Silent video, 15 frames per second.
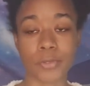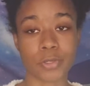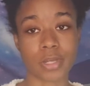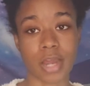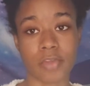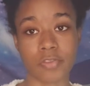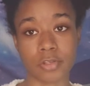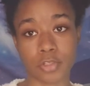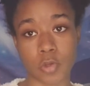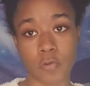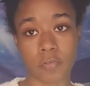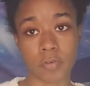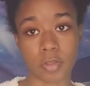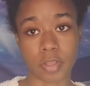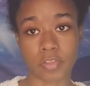you can either go
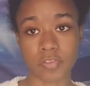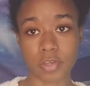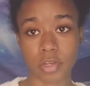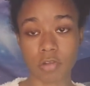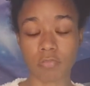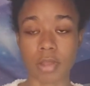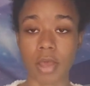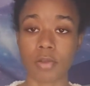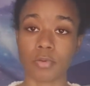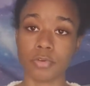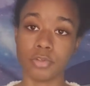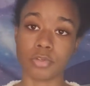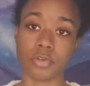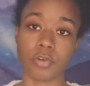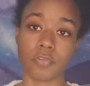for the thicker route or
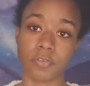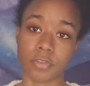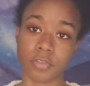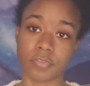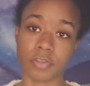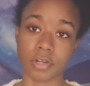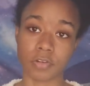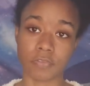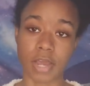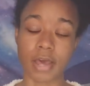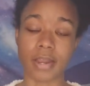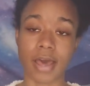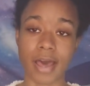you can go for the thinner route.